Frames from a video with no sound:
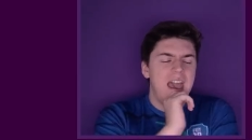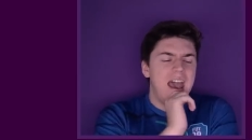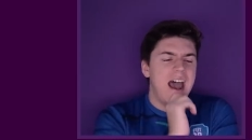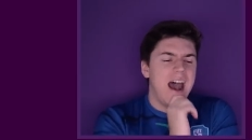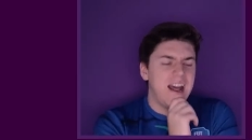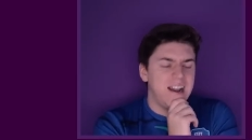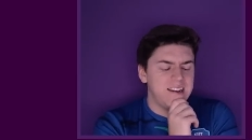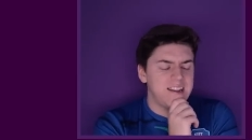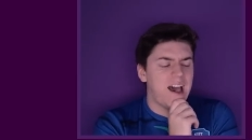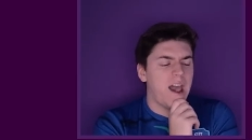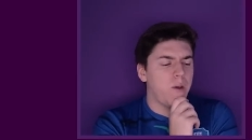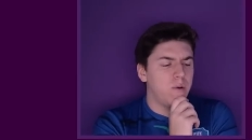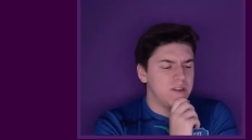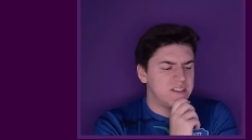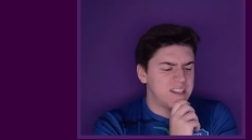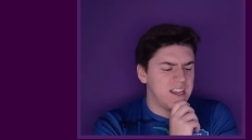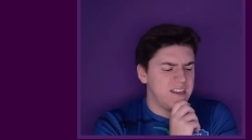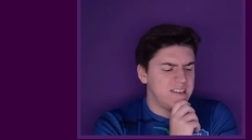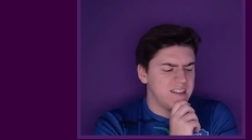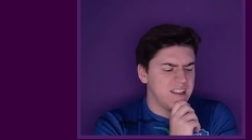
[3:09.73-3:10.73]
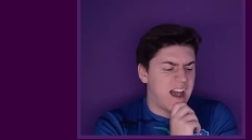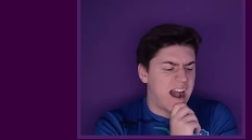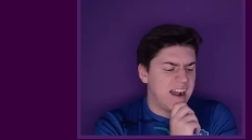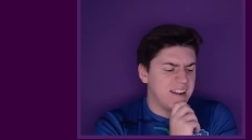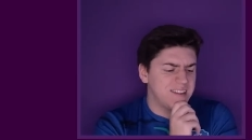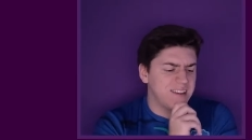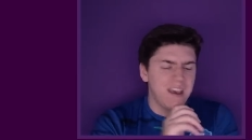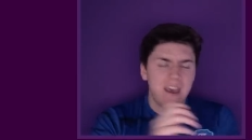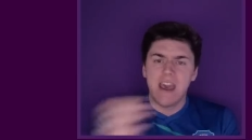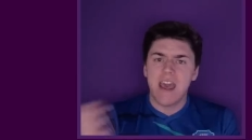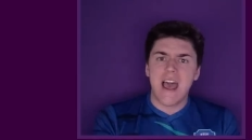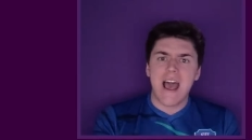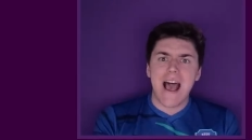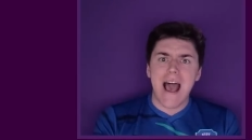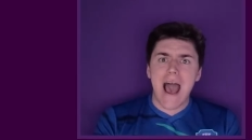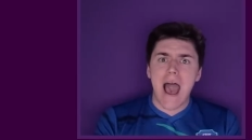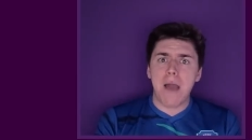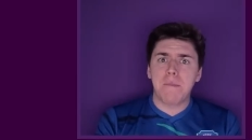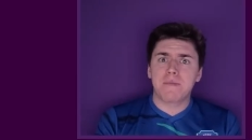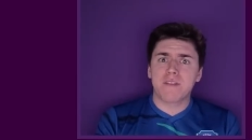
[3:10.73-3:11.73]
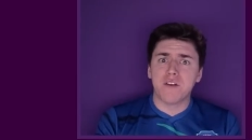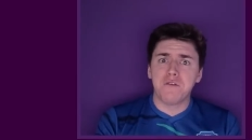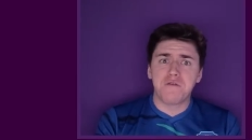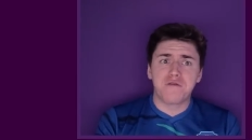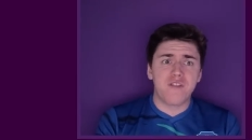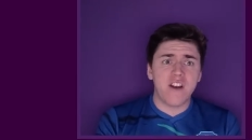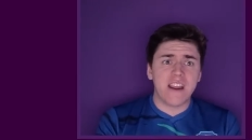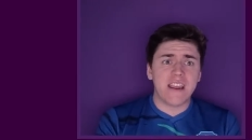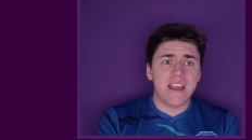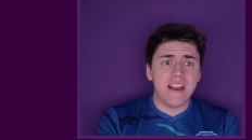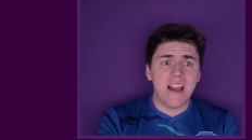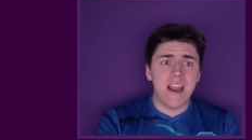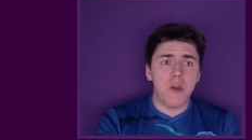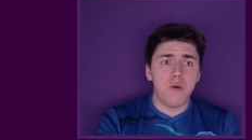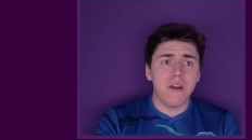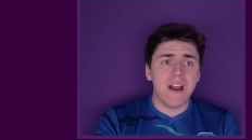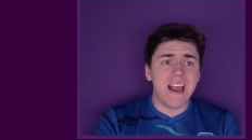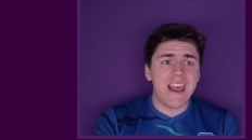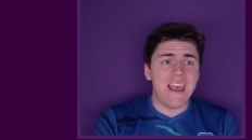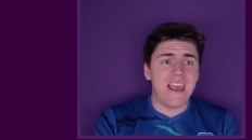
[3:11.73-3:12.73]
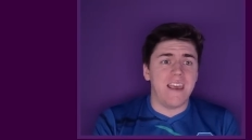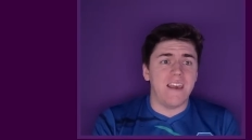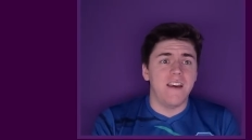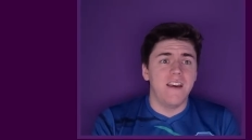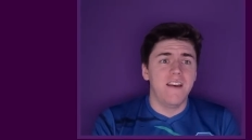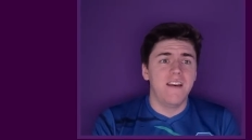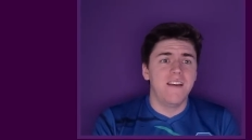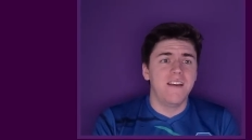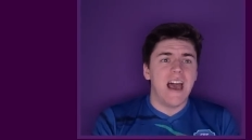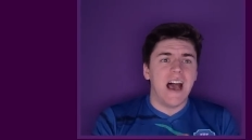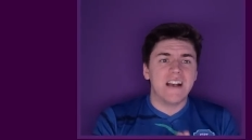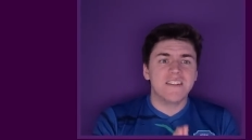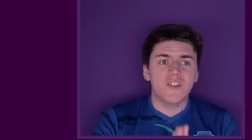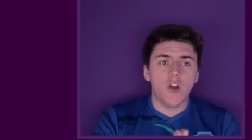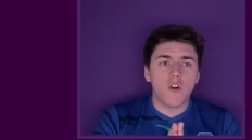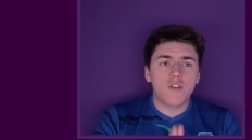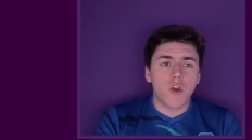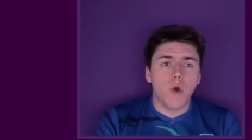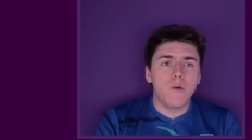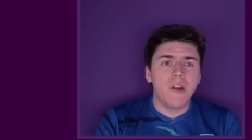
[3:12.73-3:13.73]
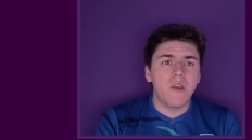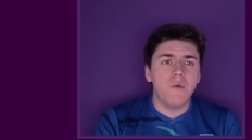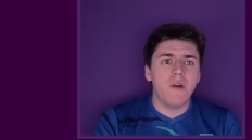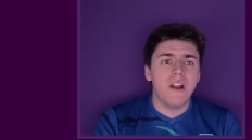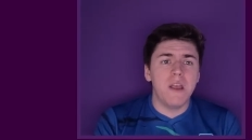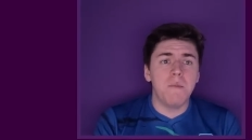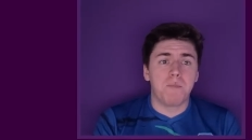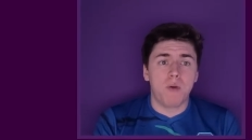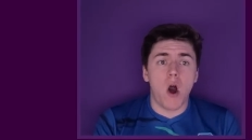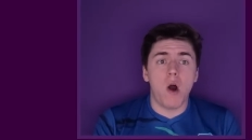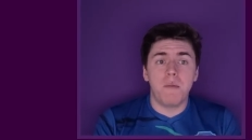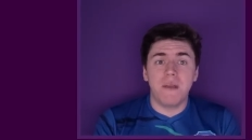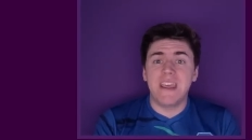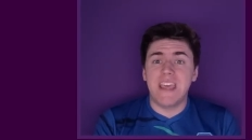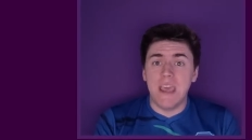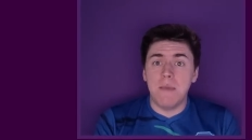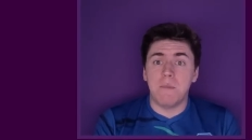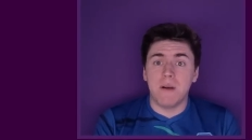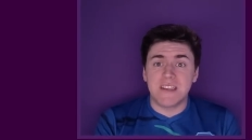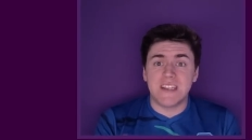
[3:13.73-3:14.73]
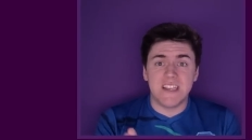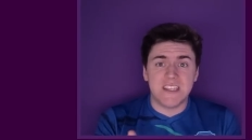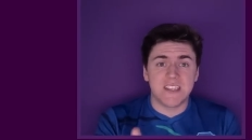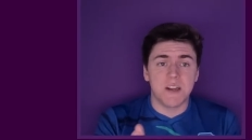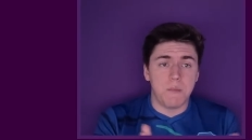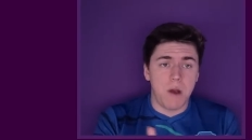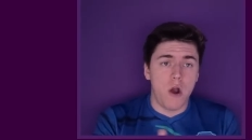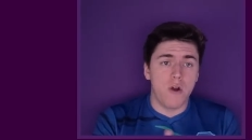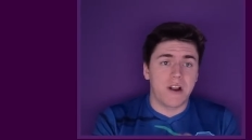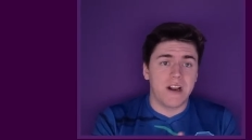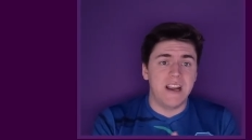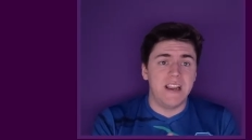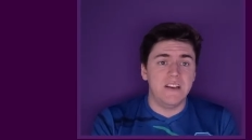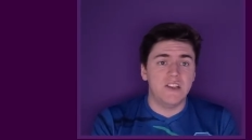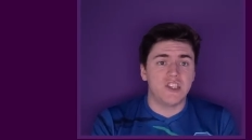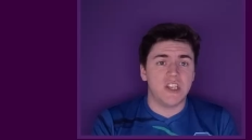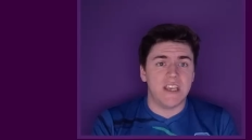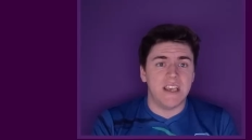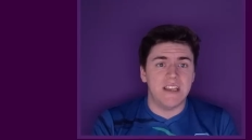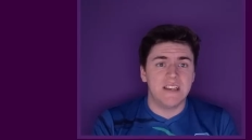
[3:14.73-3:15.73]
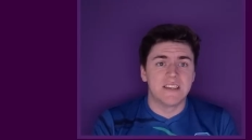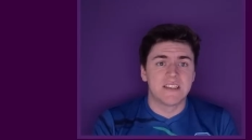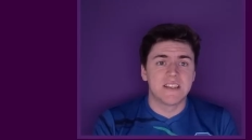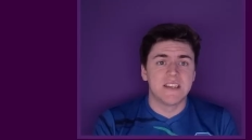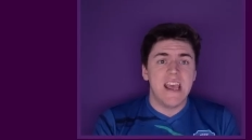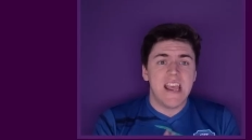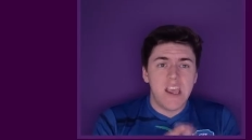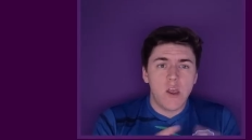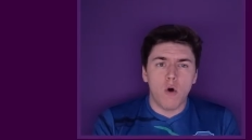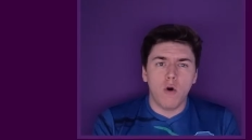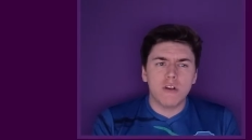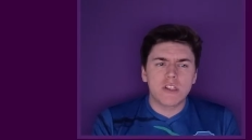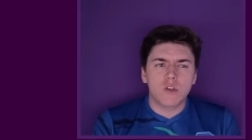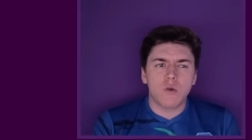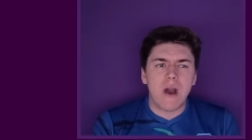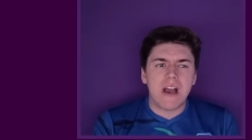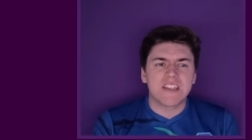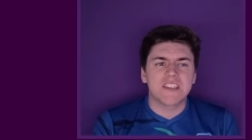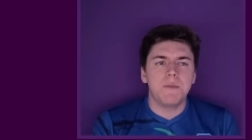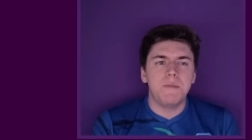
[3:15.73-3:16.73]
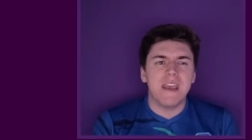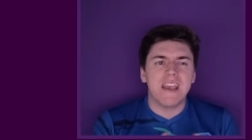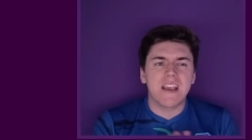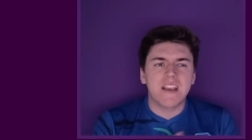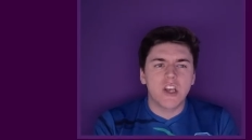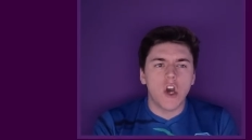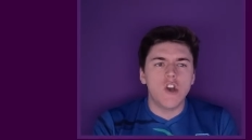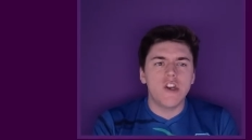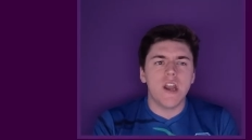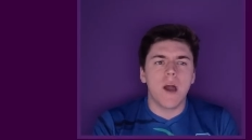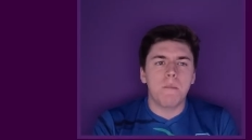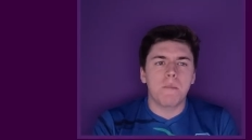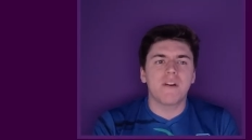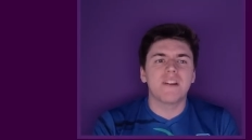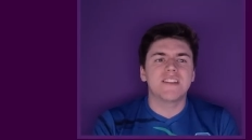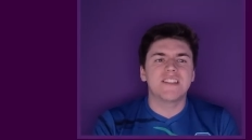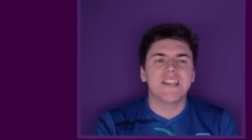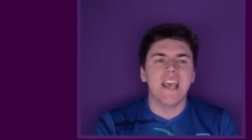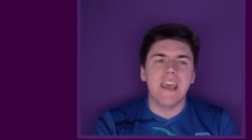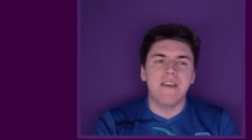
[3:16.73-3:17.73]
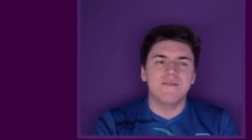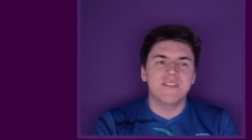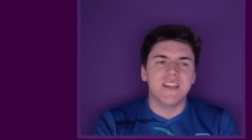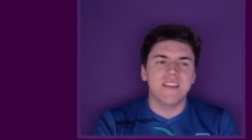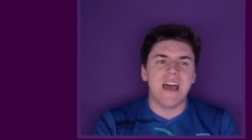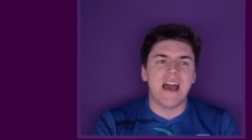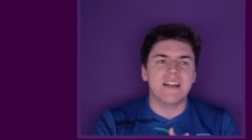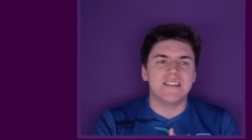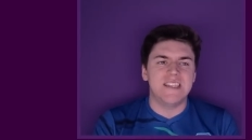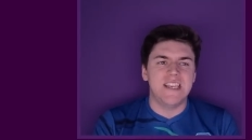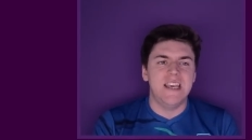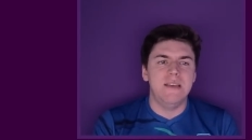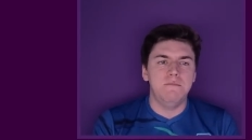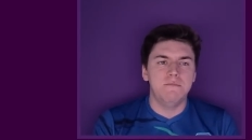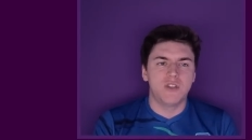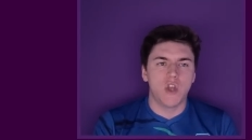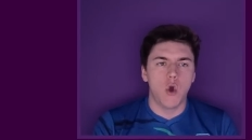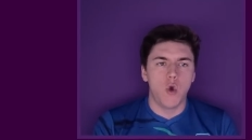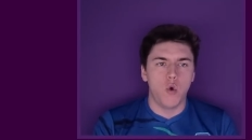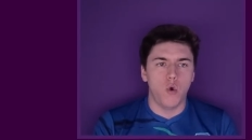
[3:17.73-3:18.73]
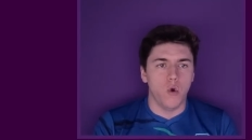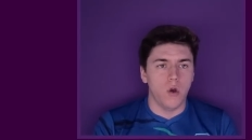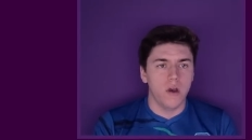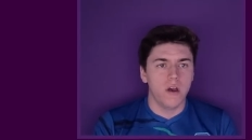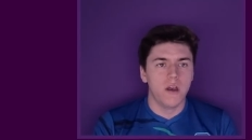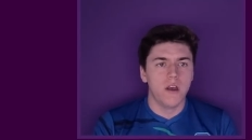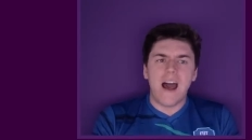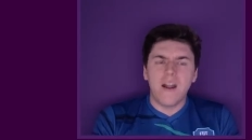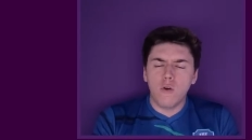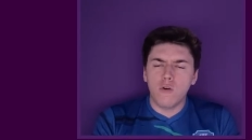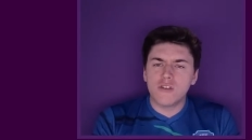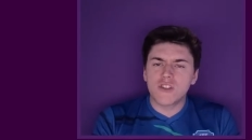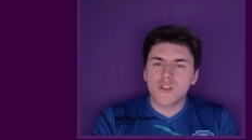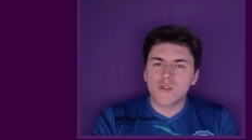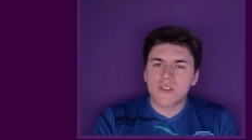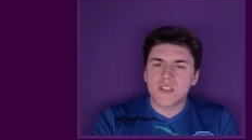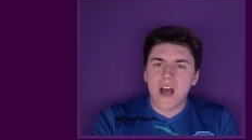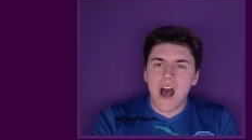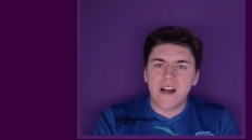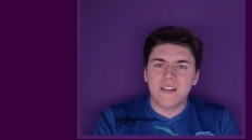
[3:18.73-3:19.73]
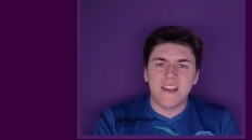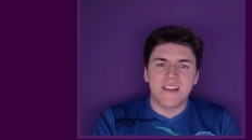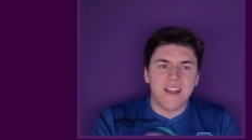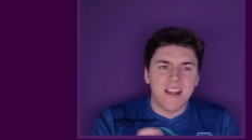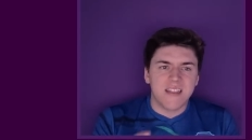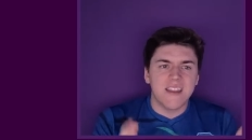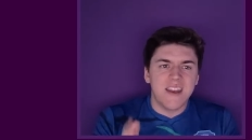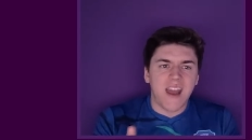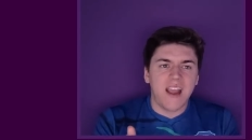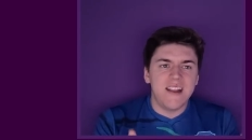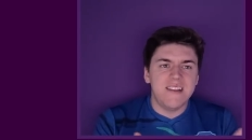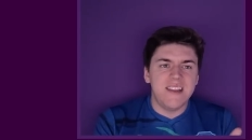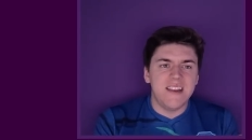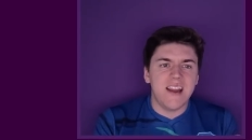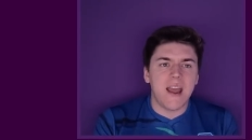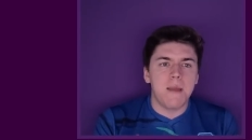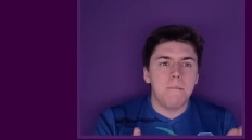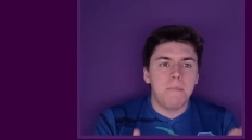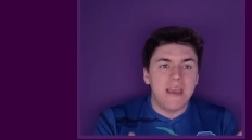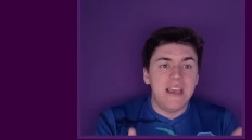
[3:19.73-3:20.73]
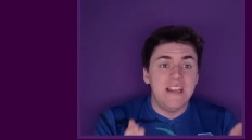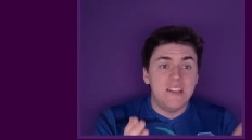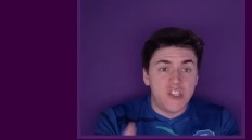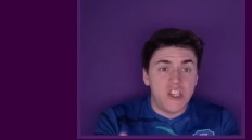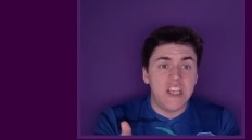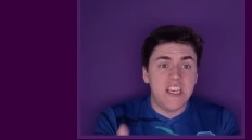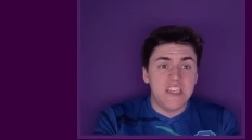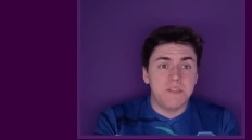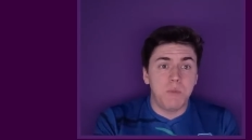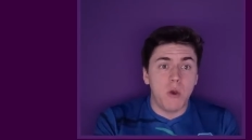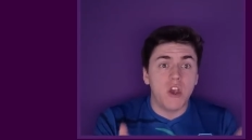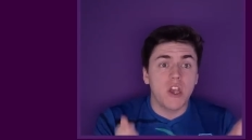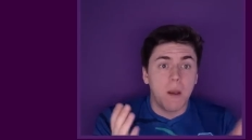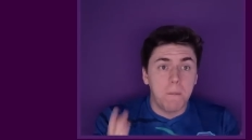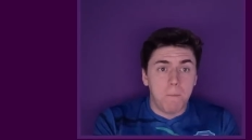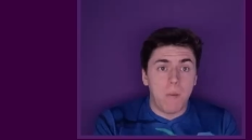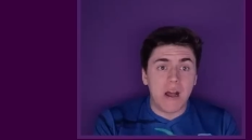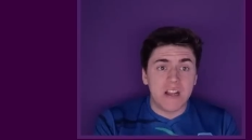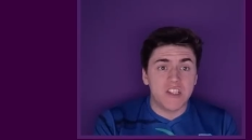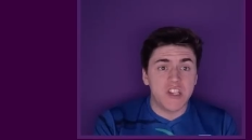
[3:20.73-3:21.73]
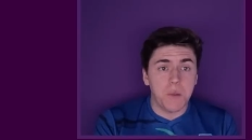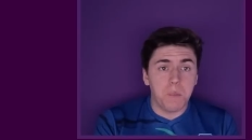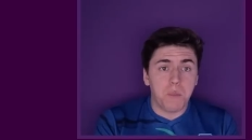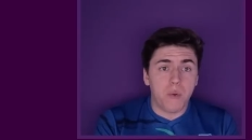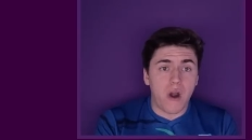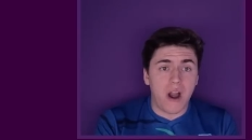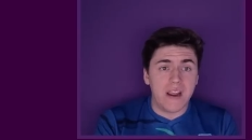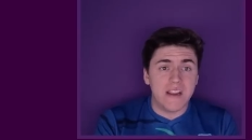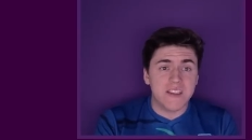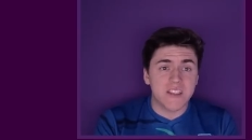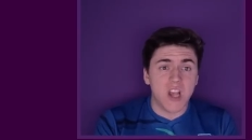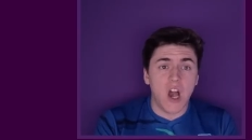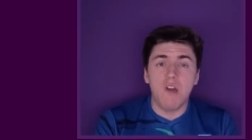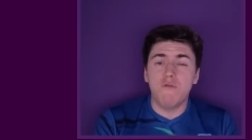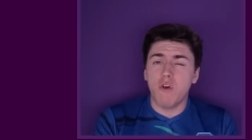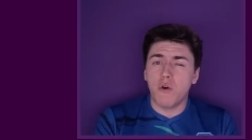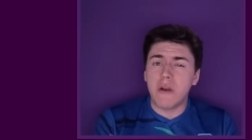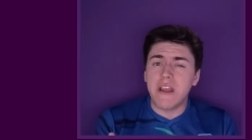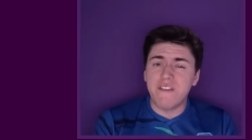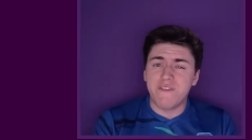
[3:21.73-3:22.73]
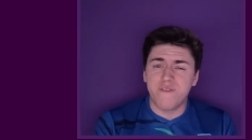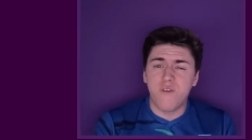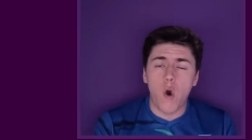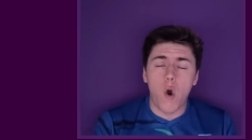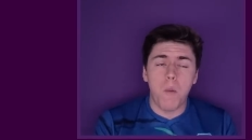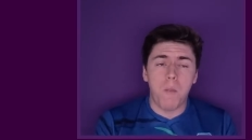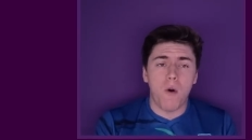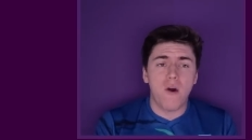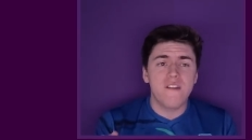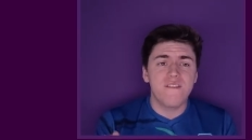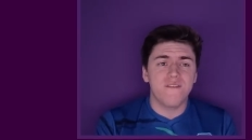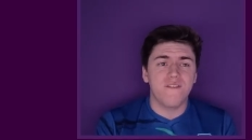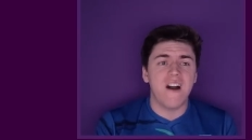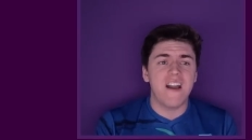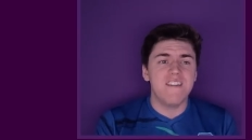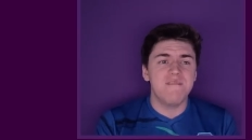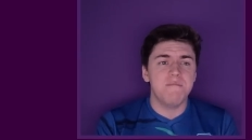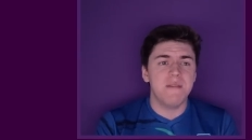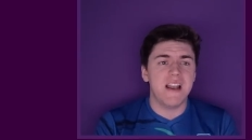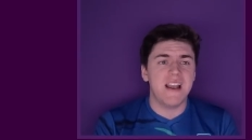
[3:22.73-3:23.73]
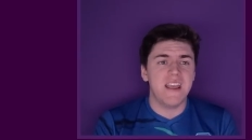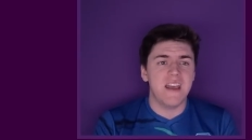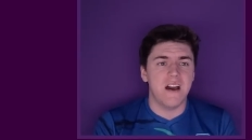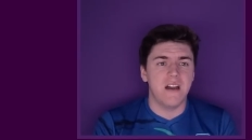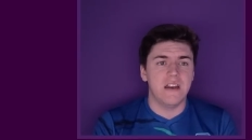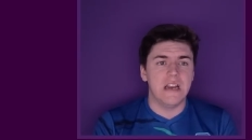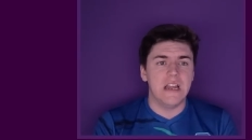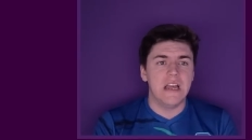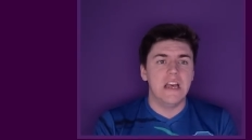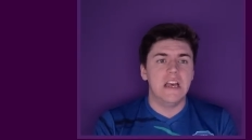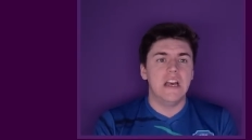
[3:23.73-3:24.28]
And I would say to that, abso-freaking-lutely! As not only will he probably keep a decent amount of clean sheets, he also has to make a good number of saves in that team too, and also started at the 99p cheeseburger budget price of only 4.5 million.